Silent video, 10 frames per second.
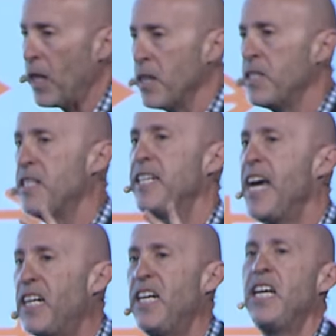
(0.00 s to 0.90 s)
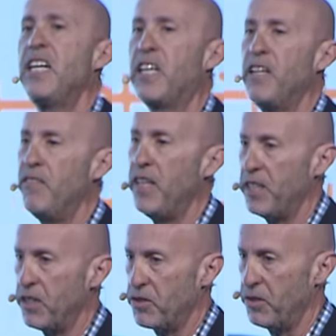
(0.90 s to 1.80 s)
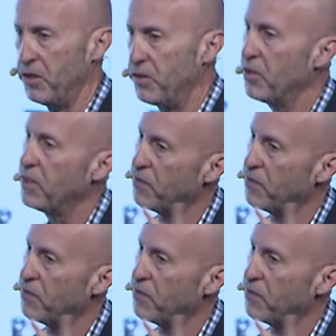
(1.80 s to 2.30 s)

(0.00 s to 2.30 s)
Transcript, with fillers: The second inconvenient truth, so the